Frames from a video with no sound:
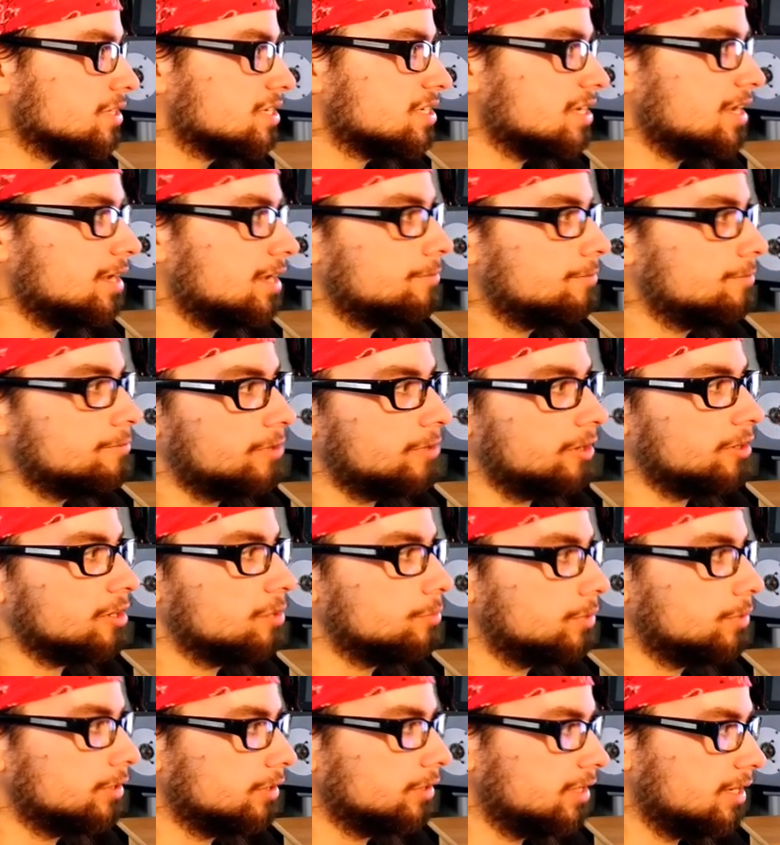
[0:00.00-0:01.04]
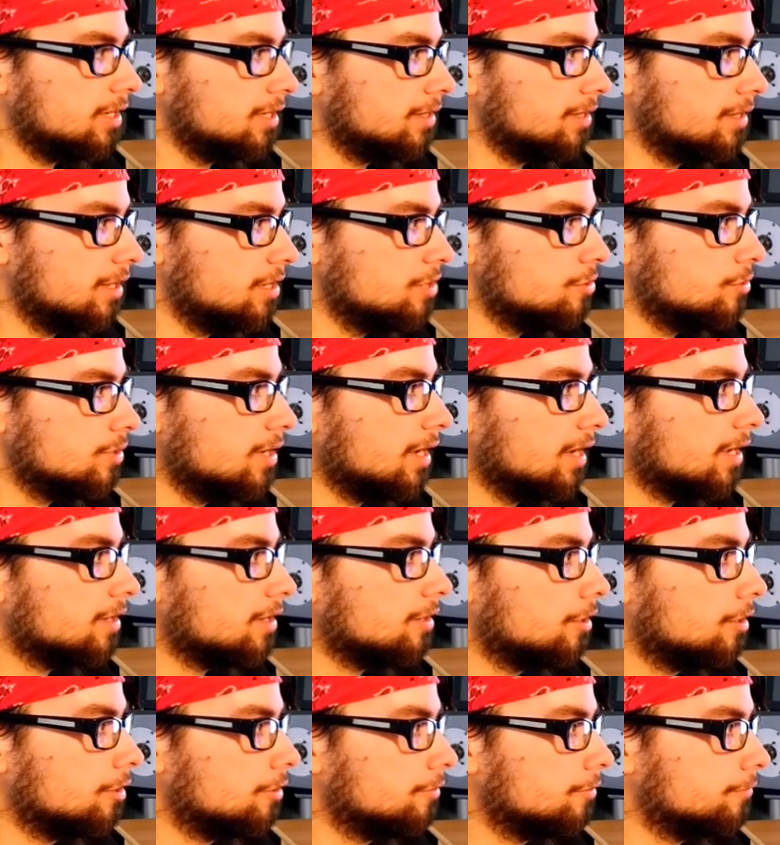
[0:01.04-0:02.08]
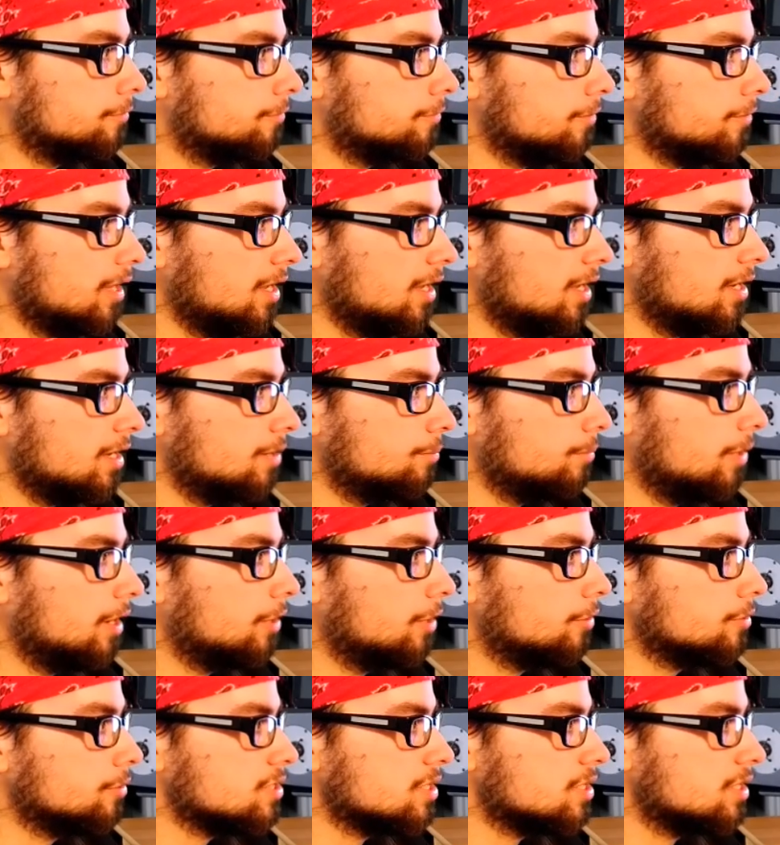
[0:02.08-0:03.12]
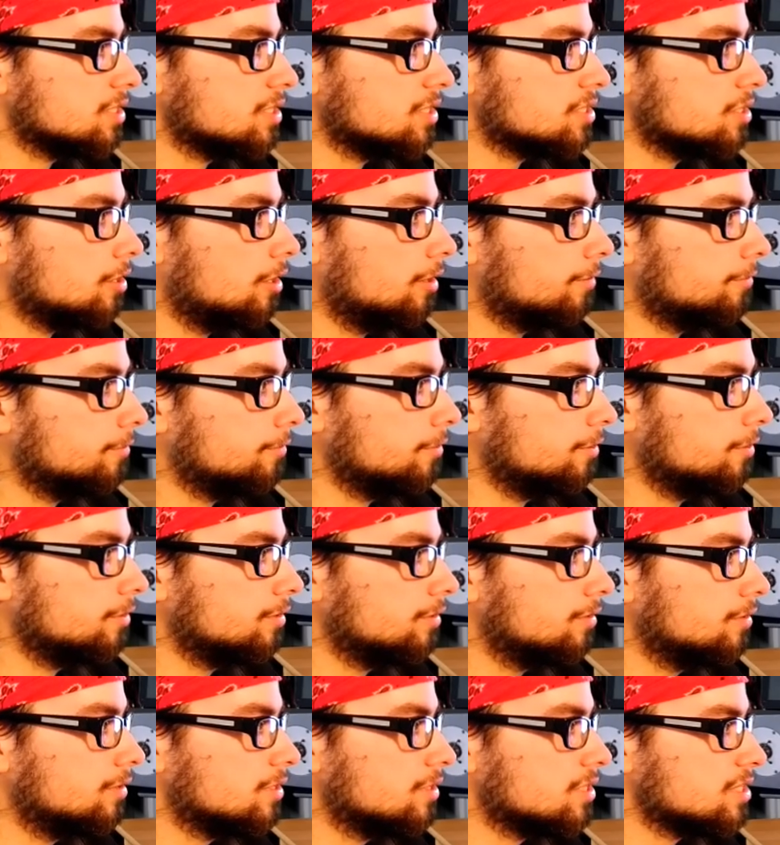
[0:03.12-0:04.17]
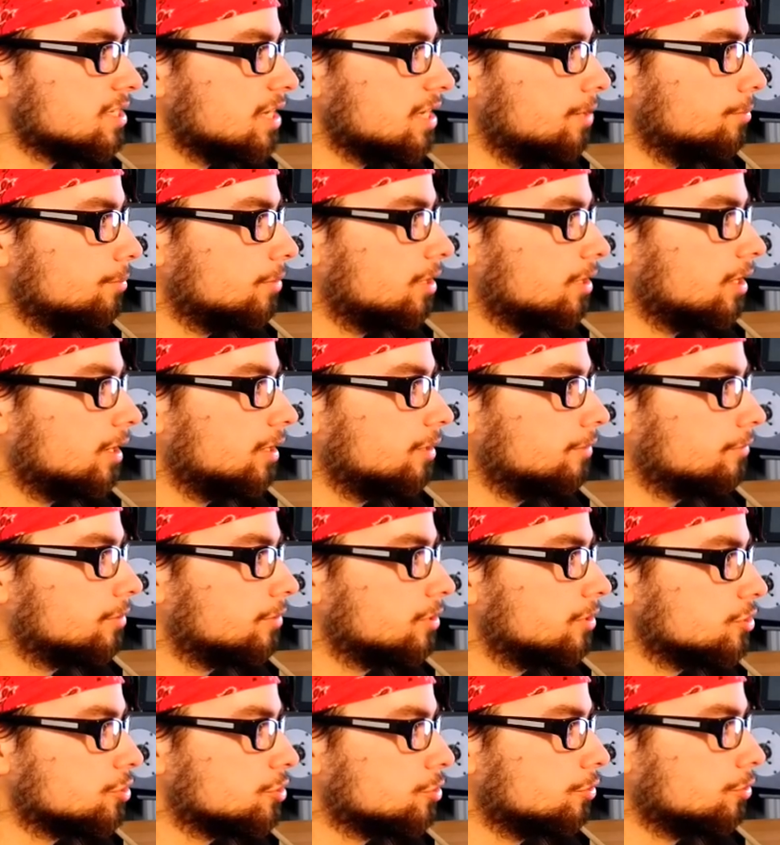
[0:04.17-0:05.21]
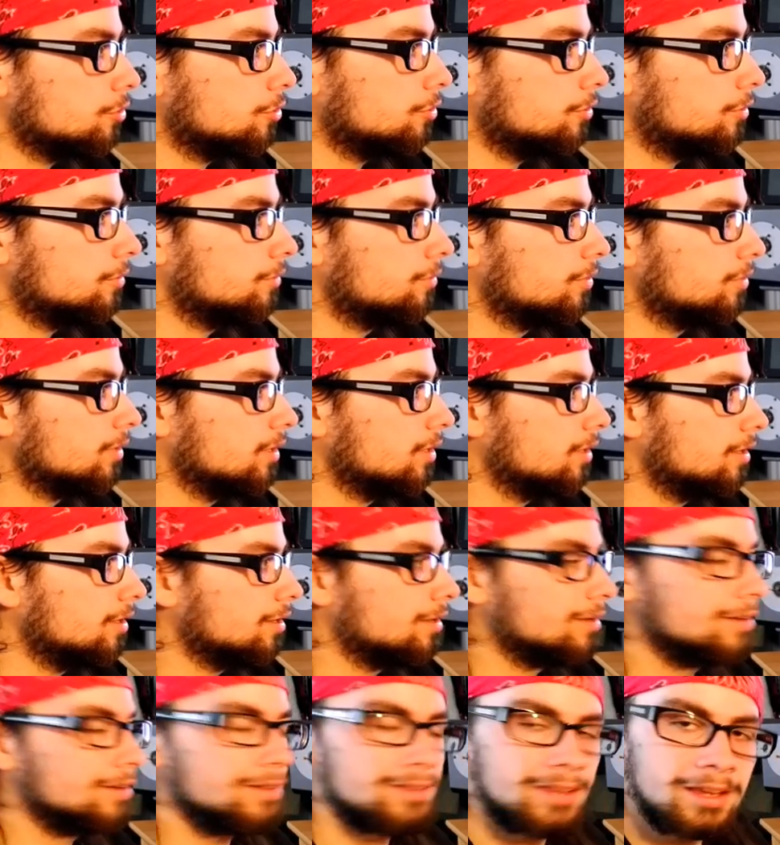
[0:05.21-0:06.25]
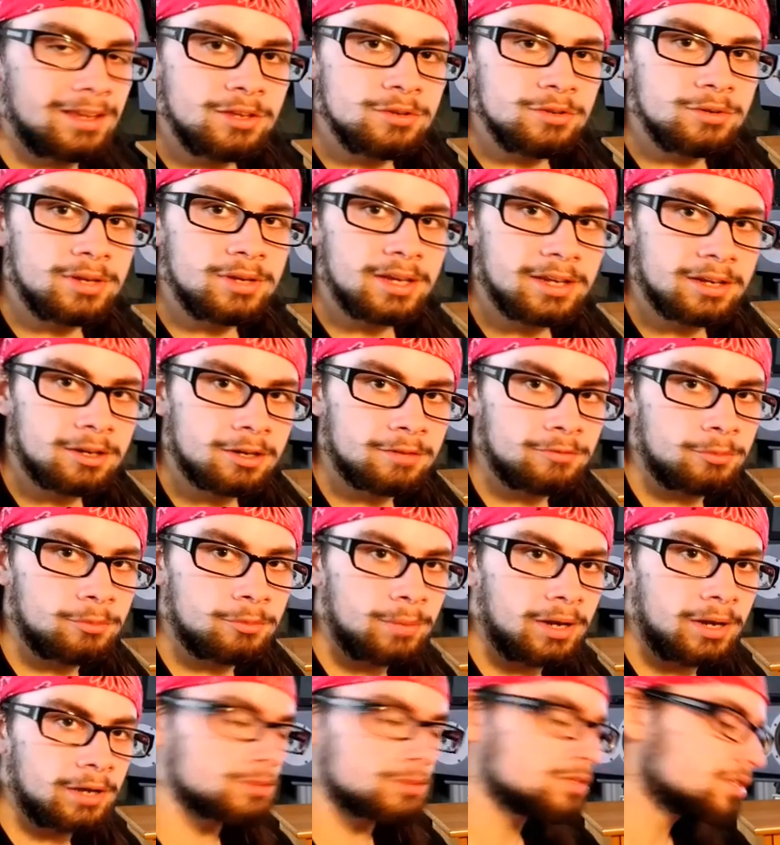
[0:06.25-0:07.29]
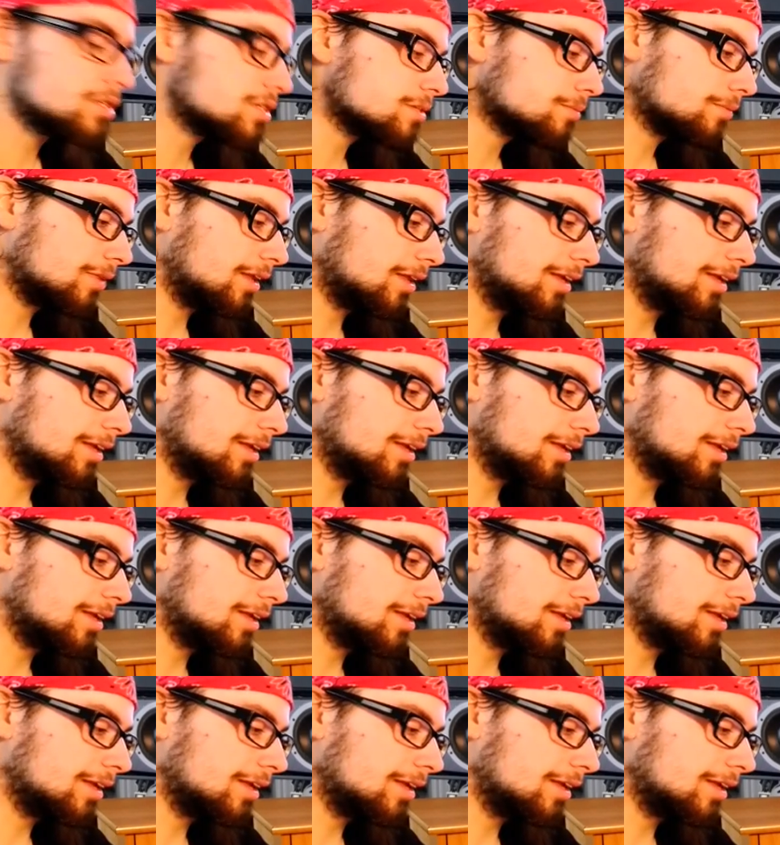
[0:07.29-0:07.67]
same variability that you get out of a mouse. It doesn't offer the same kind of control that you get out of a mouse.